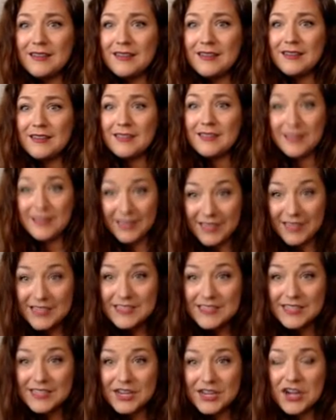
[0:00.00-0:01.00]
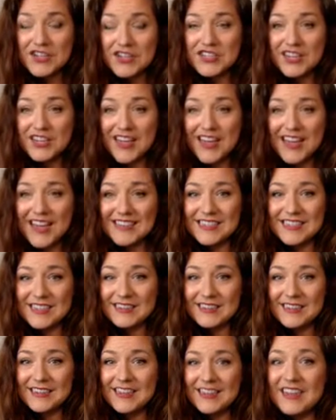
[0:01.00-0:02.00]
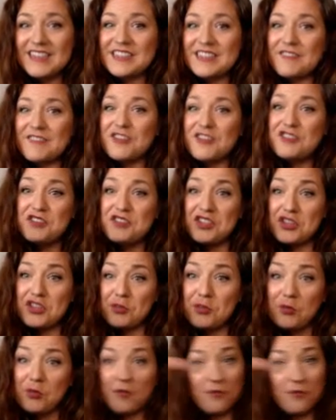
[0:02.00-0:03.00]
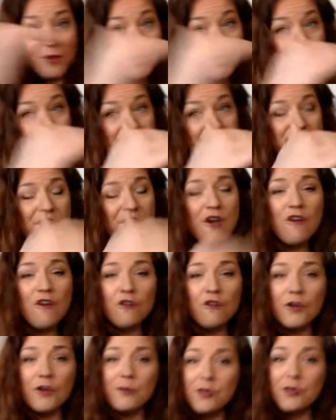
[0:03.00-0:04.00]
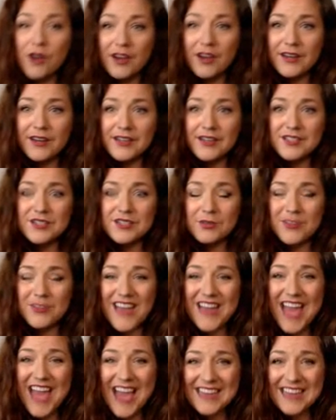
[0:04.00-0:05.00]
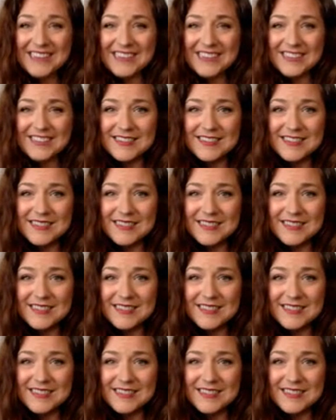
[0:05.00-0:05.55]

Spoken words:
he's the conjugate acid. Because if you did the reverse from products to reactants,